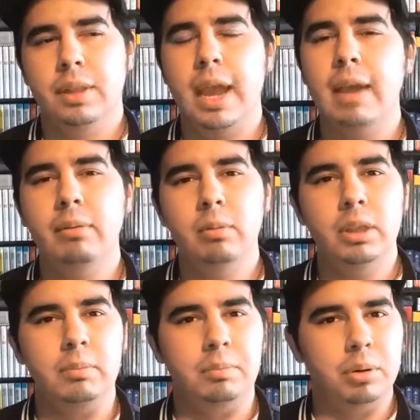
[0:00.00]
they haven't
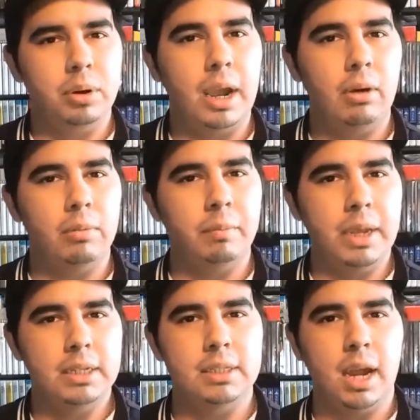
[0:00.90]
really put out
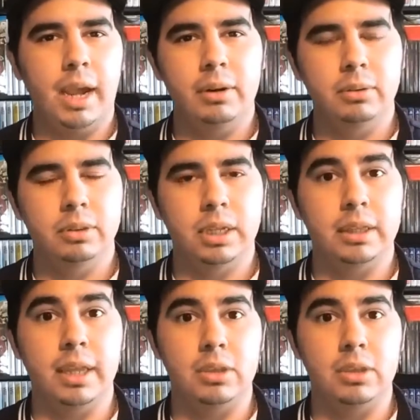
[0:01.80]
main titles like they